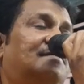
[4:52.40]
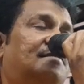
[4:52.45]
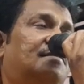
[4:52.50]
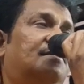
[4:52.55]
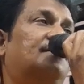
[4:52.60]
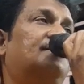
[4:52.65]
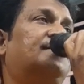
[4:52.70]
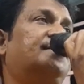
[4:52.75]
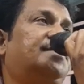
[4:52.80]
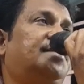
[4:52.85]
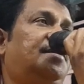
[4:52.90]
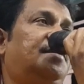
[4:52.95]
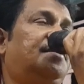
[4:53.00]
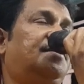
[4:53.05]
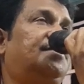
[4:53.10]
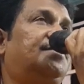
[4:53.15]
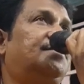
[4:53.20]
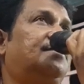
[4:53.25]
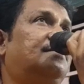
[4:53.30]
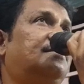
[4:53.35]

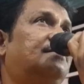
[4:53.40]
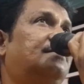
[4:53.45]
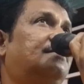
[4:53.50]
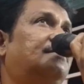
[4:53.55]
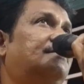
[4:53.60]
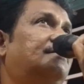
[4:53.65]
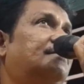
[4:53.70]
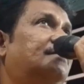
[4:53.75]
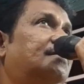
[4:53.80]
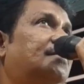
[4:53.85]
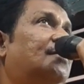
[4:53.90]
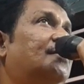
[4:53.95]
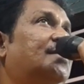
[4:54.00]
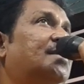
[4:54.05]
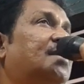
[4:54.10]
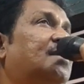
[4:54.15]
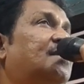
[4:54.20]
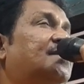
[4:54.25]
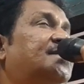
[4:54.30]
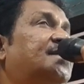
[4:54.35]
Okay,
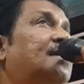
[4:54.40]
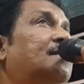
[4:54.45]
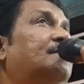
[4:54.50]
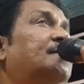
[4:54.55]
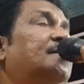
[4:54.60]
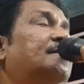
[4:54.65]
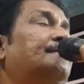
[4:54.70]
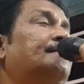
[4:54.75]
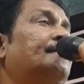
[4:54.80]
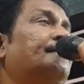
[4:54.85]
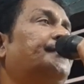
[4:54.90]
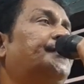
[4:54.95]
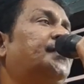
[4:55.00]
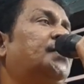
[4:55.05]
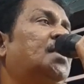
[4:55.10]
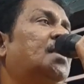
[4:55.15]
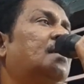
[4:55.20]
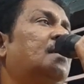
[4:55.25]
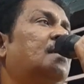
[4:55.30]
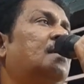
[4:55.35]
now tell me,
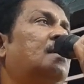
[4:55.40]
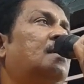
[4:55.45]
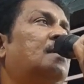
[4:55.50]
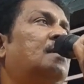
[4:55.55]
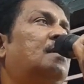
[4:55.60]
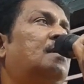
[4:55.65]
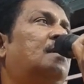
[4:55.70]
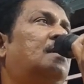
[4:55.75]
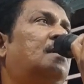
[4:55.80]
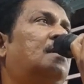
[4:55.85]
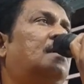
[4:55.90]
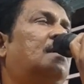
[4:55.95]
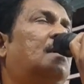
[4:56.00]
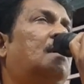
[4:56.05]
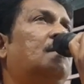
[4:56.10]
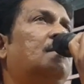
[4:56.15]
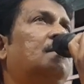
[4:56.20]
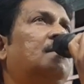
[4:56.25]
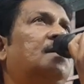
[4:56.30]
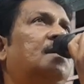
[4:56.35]

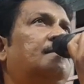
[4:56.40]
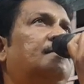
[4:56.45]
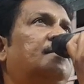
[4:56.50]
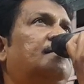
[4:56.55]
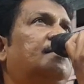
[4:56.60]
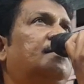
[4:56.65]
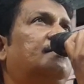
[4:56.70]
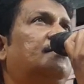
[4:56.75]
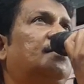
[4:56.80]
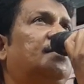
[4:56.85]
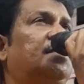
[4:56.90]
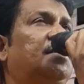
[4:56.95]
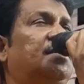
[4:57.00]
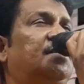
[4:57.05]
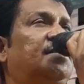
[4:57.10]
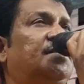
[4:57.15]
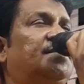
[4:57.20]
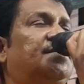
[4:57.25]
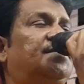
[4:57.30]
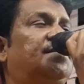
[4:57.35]
how long have you been working
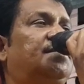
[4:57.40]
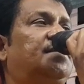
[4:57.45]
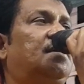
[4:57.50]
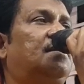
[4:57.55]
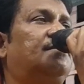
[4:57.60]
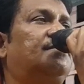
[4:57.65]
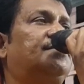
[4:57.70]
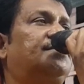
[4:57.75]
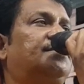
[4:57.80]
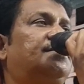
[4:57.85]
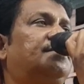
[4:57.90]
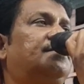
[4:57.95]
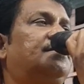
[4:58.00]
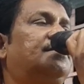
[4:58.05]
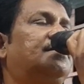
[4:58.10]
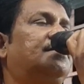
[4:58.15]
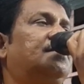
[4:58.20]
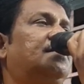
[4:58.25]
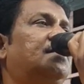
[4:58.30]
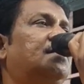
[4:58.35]
in this house?
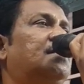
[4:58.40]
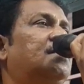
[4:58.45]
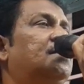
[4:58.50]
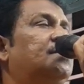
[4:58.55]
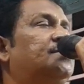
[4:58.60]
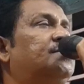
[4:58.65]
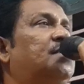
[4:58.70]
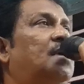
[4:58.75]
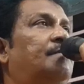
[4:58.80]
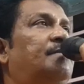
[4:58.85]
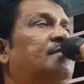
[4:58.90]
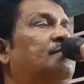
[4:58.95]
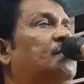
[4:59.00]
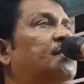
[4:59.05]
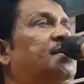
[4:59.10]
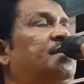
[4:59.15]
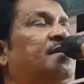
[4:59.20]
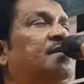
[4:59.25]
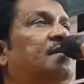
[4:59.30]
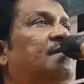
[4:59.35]
So I've been
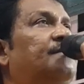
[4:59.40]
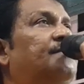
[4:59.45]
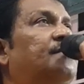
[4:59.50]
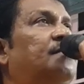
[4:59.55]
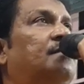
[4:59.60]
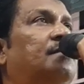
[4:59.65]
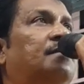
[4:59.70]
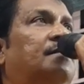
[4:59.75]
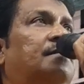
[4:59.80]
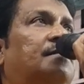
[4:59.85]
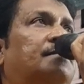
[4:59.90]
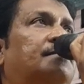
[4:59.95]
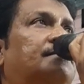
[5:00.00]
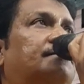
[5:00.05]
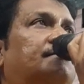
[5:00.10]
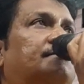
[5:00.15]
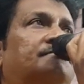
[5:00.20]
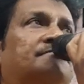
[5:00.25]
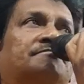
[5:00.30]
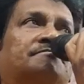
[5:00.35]
working here for
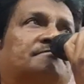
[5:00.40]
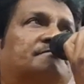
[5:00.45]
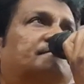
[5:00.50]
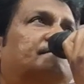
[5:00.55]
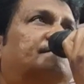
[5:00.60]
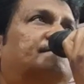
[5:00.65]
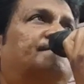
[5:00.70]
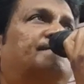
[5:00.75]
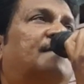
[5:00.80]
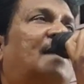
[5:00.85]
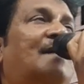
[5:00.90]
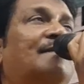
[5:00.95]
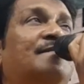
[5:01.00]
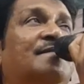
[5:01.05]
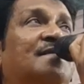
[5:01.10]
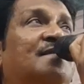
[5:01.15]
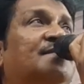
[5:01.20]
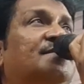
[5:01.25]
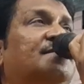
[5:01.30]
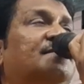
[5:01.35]
5
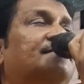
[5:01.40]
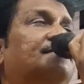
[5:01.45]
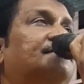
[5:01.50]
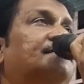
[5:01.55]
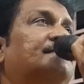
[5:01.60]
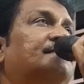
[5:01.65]
years.